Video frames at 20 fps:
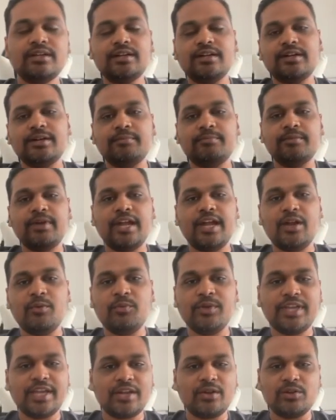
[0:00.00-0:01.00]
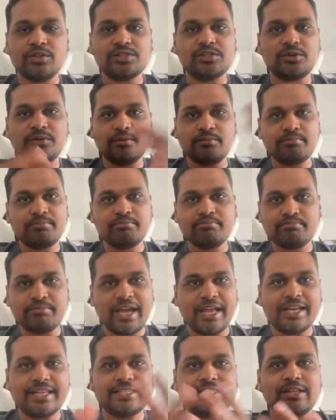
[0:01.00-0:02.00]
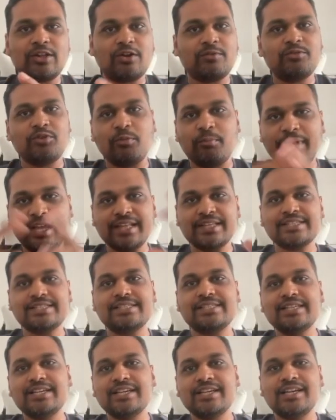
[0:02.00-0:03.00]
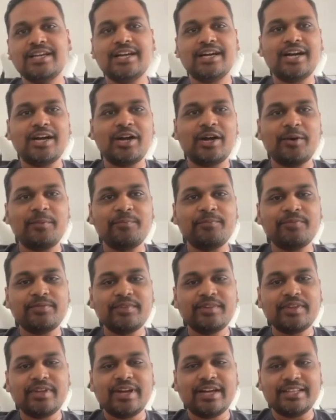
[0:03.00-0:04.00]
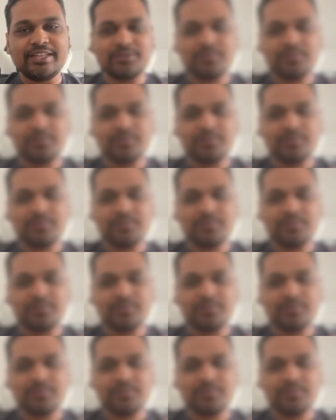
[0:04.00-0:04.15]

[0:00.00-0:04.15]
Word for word: Um, and we can also manage a lot of domains um, this